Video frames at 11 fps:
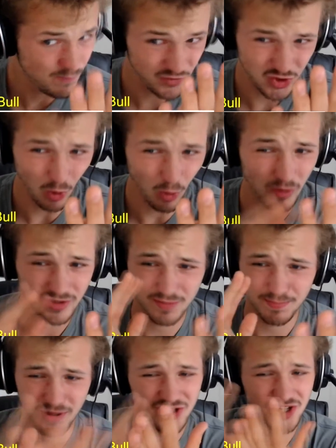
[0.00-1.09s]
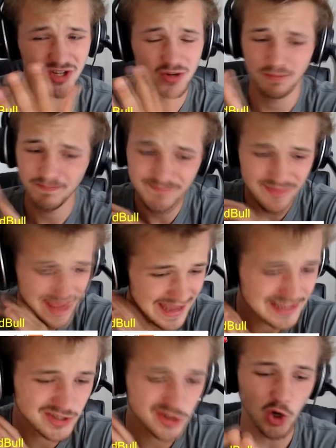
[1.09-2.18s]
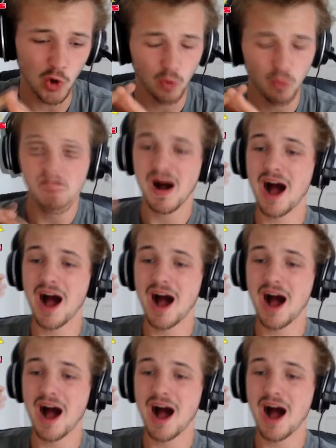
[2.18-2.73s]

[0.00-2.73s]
Taunt, Pursuit. It's cool.